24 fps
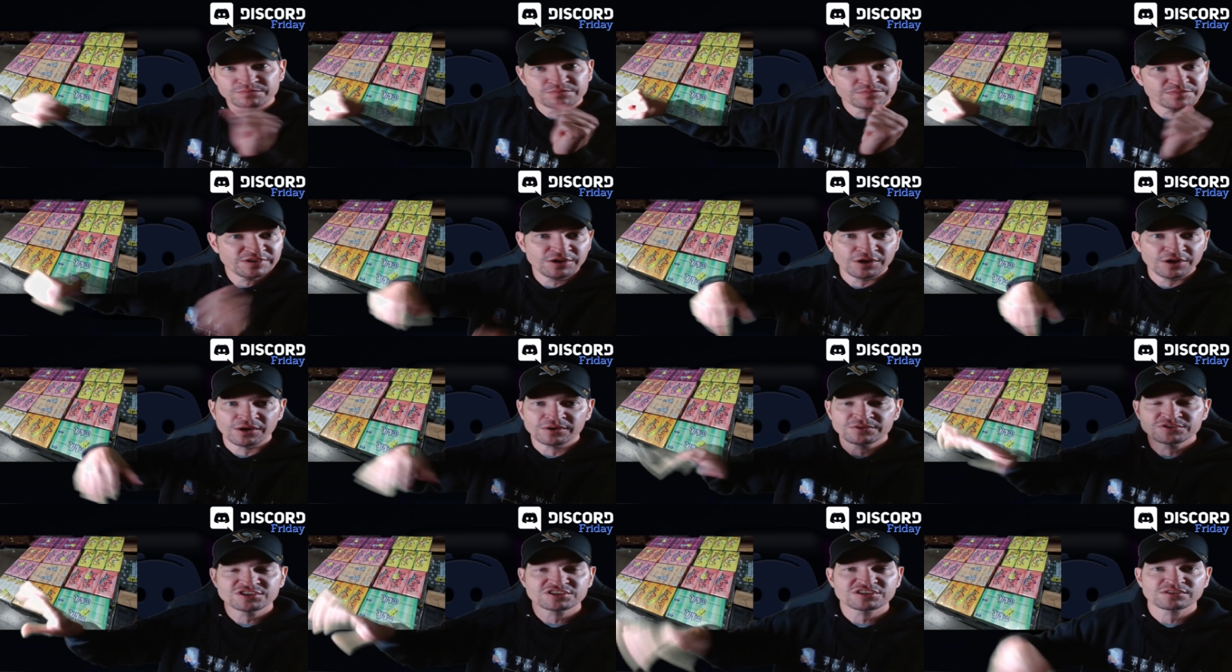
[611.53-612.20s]
you
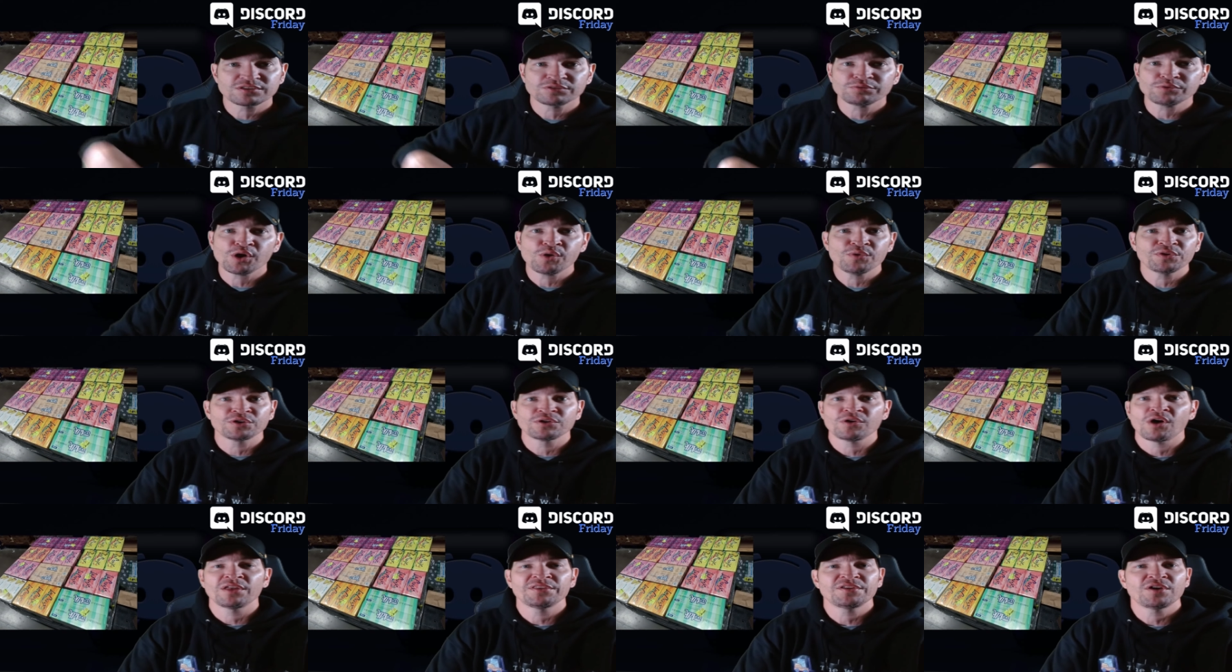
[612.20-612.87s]
know, just throw it
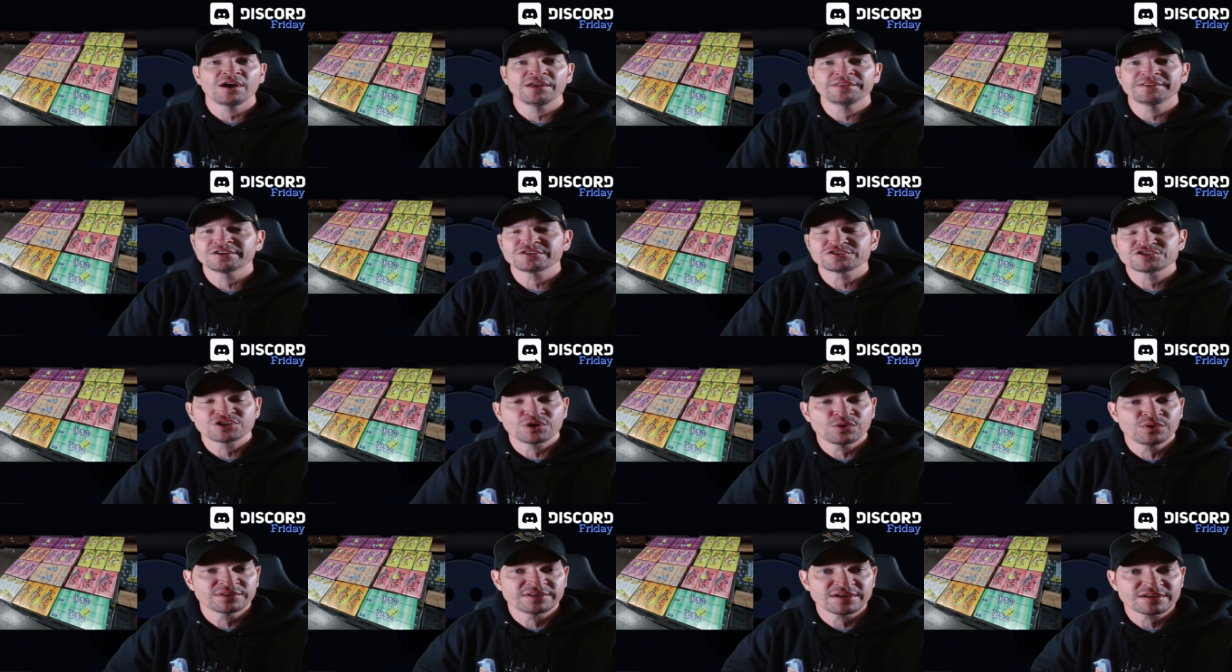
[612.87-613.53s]
on, on there
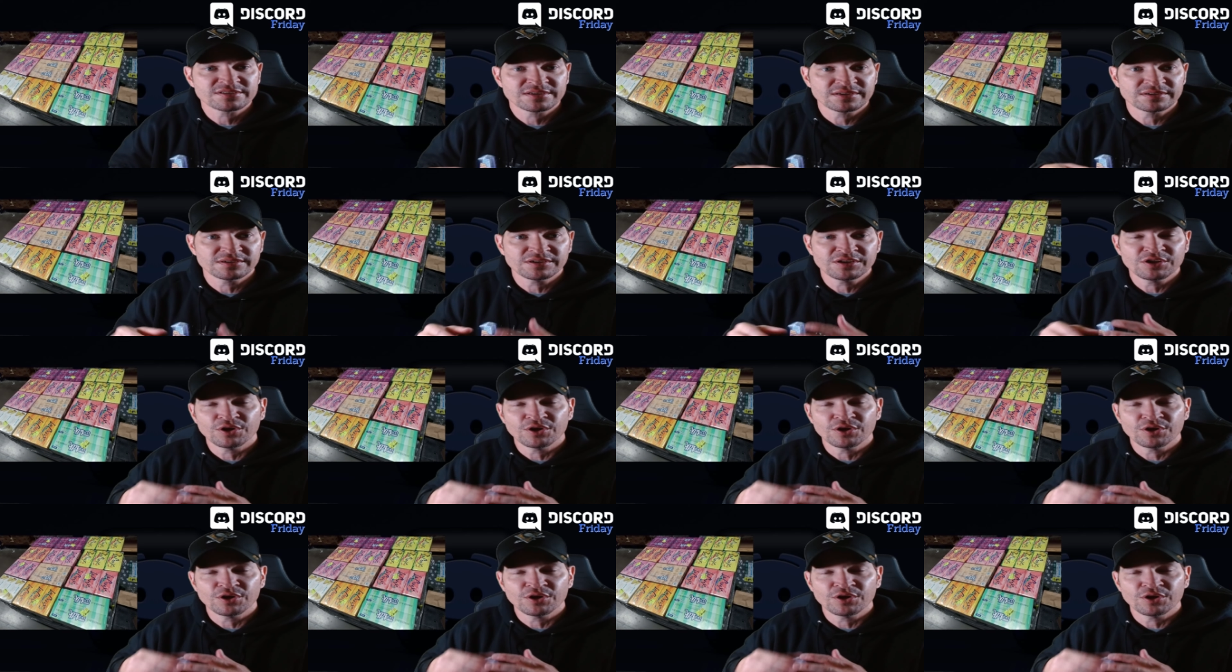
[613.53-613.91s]
so it doesn't.